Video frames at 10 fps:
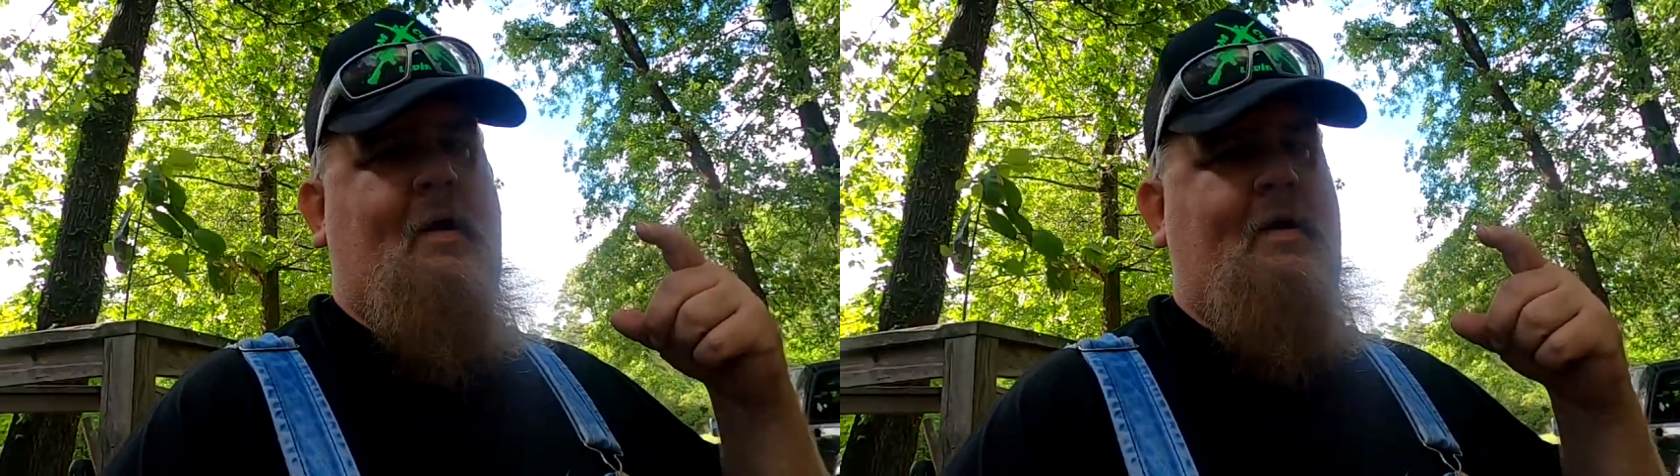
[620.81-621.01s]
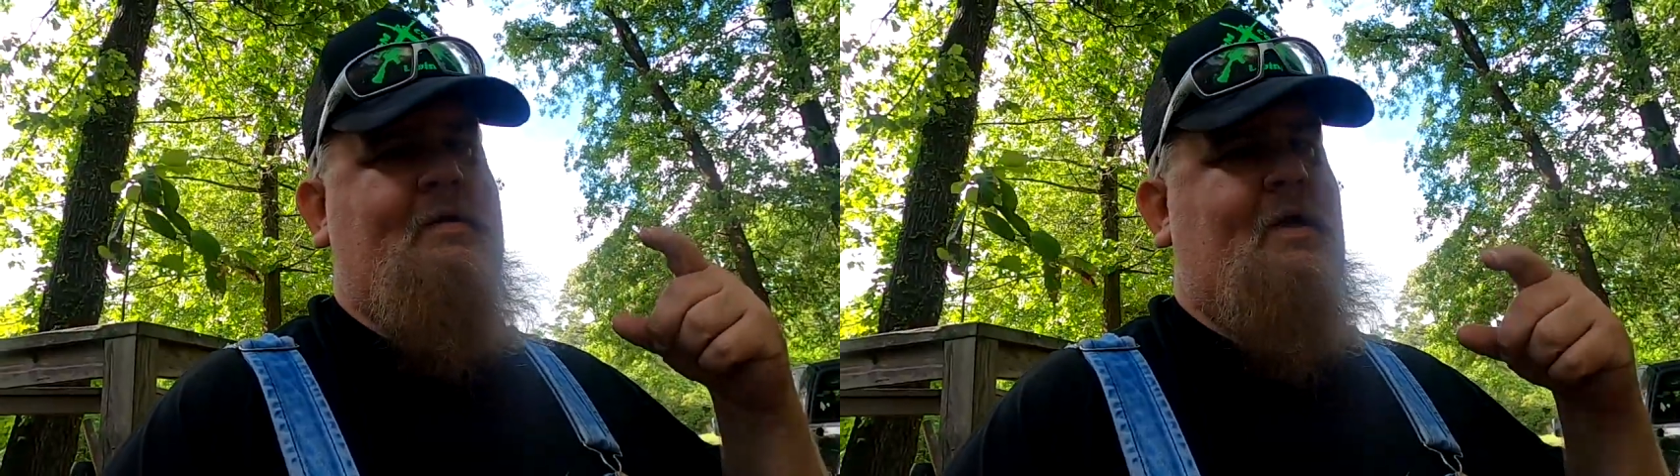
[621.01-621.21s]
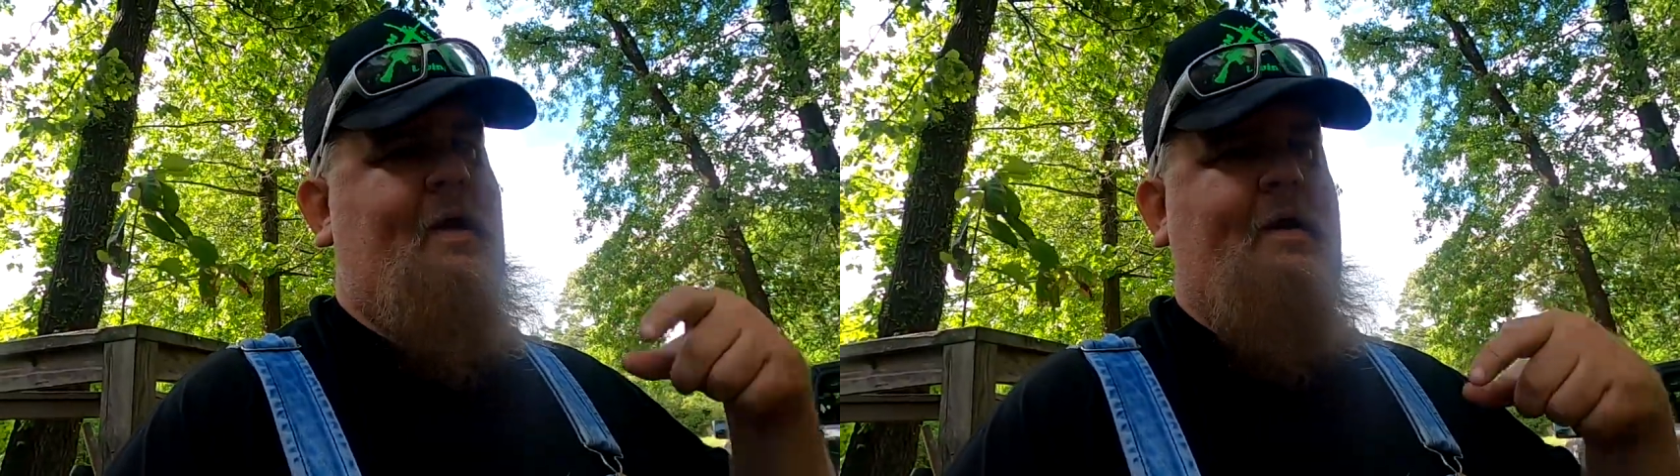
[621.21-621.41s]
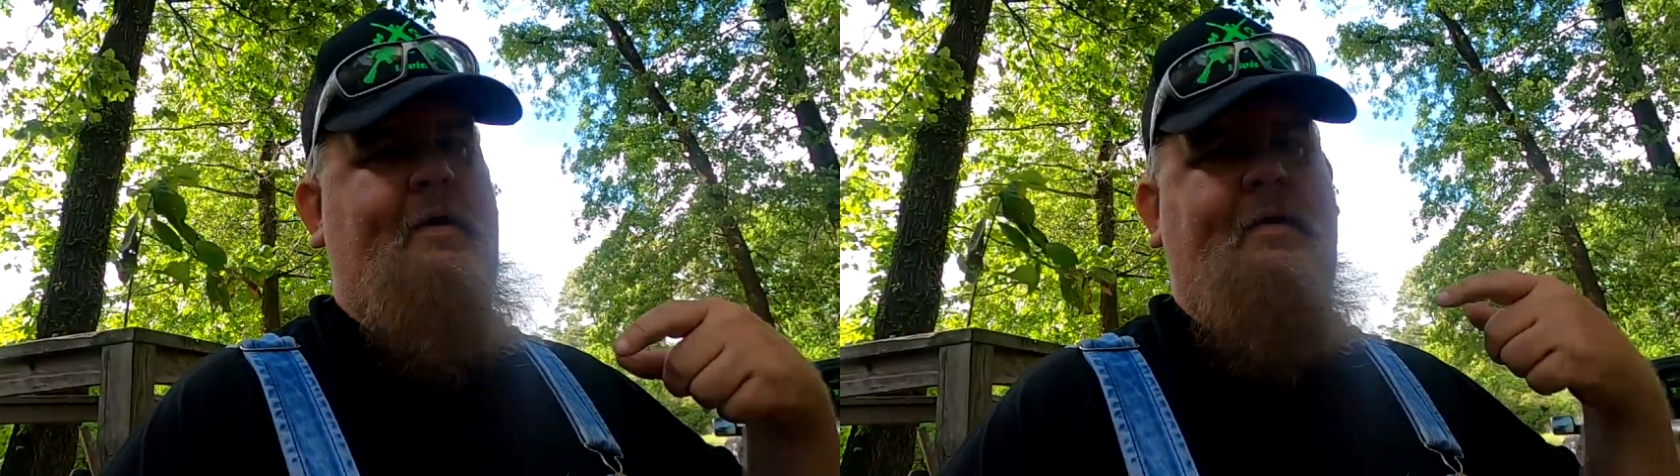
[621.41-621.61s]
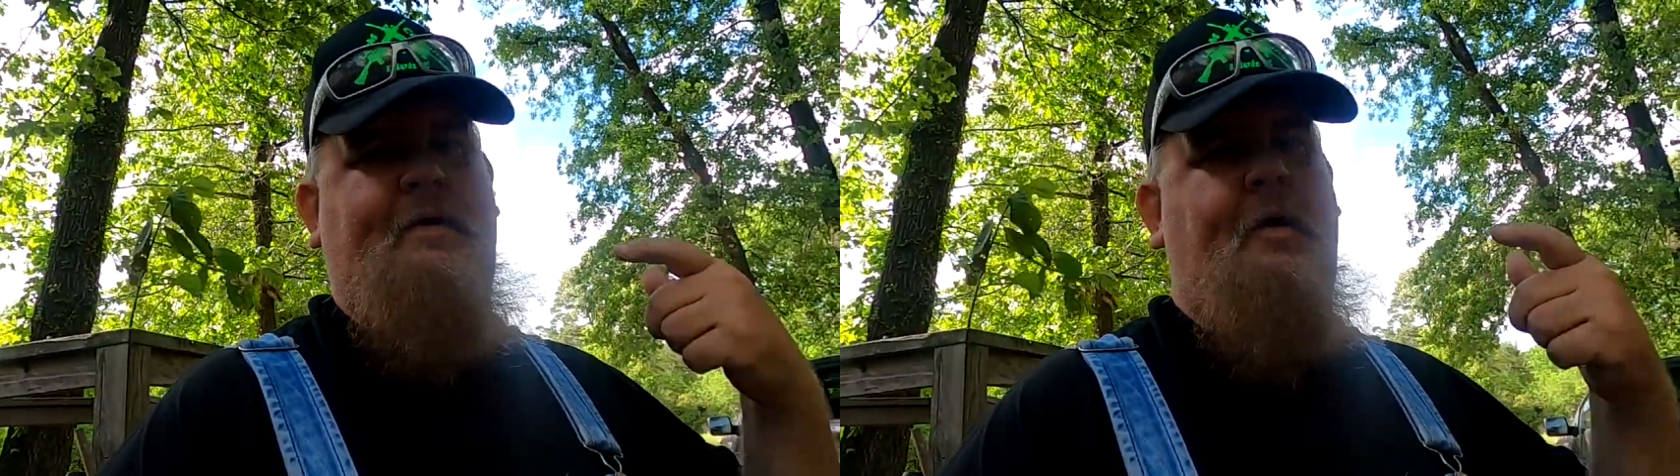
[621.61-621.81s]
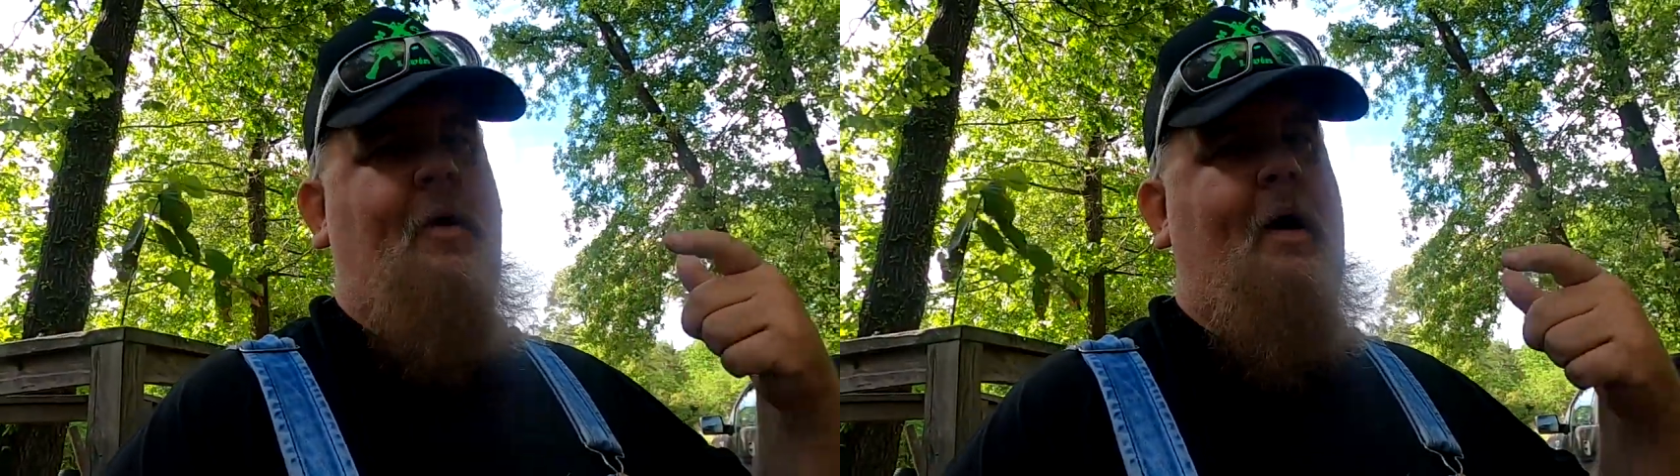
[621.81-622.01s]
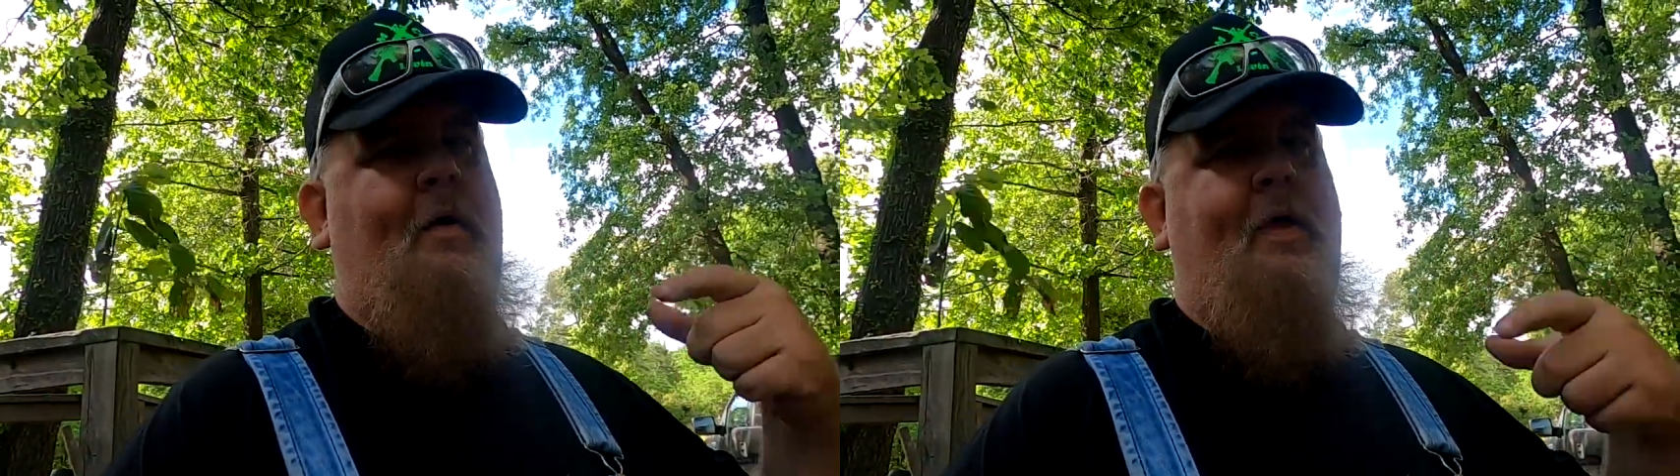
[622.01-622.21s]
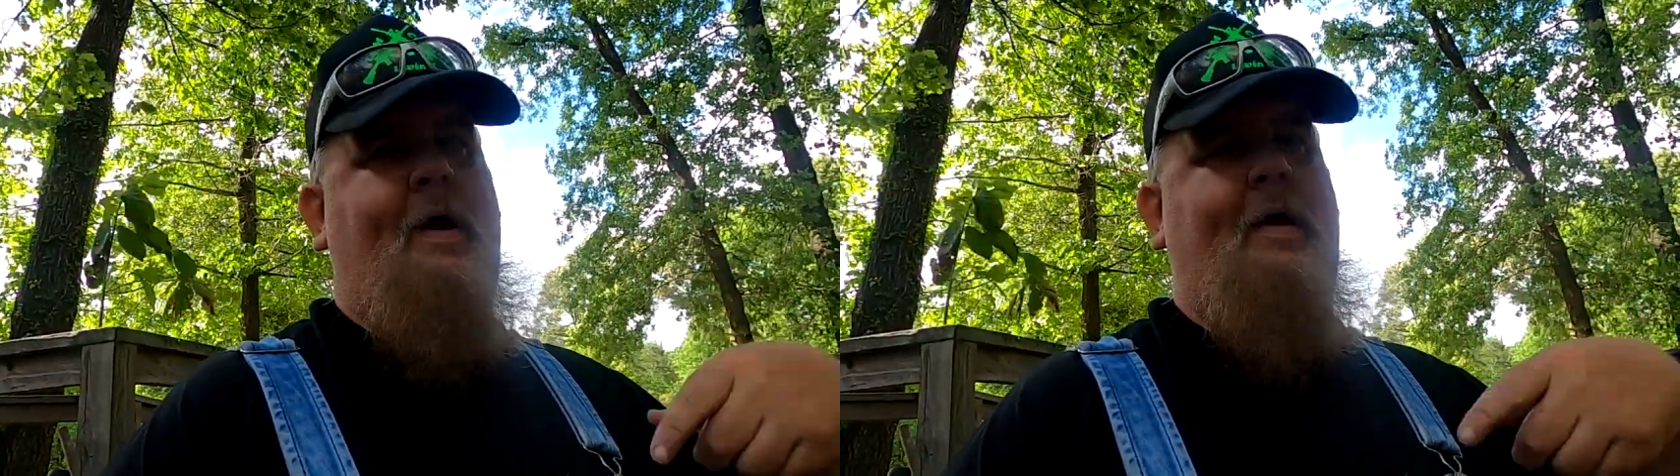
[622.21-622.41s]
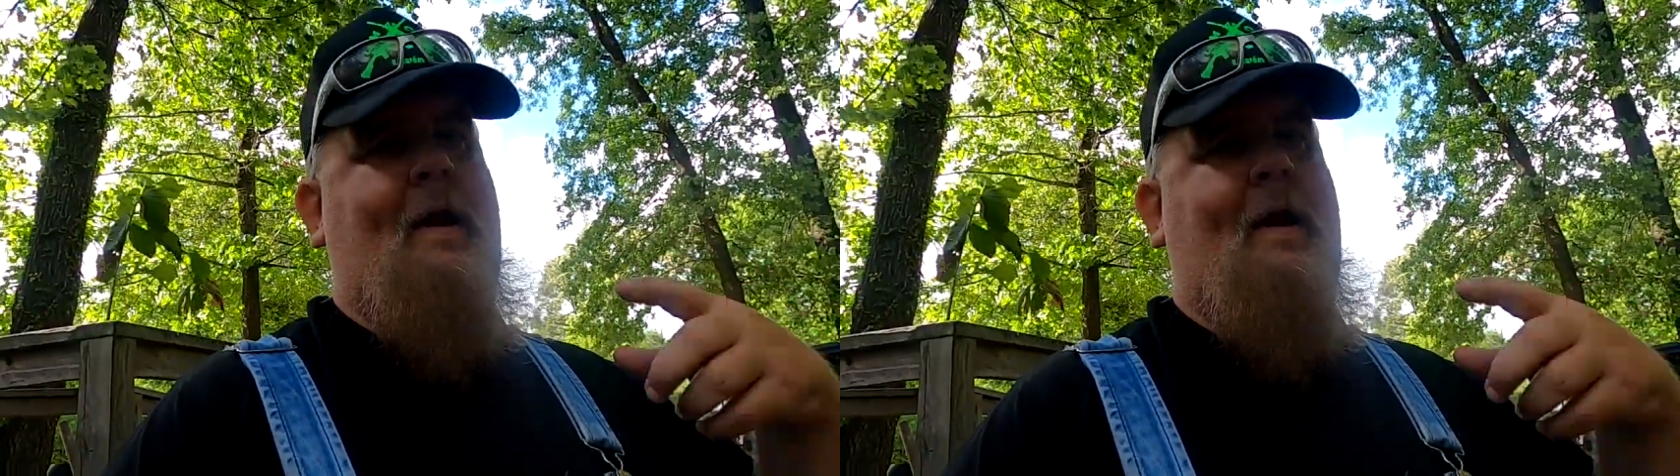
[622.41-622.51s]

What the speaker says: like I say, do all that.